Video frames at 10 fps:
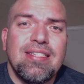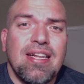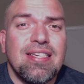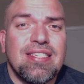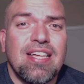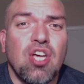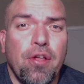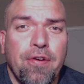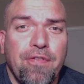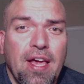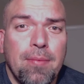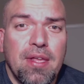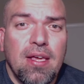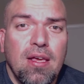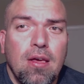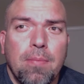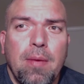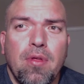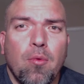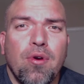setting his sights on their family,
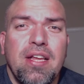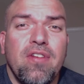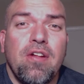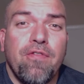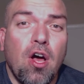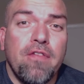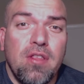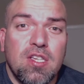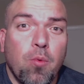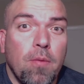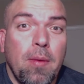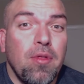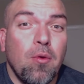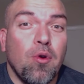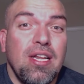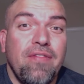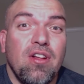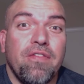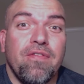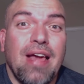people that weren't even involved in the sport, people that weren't even of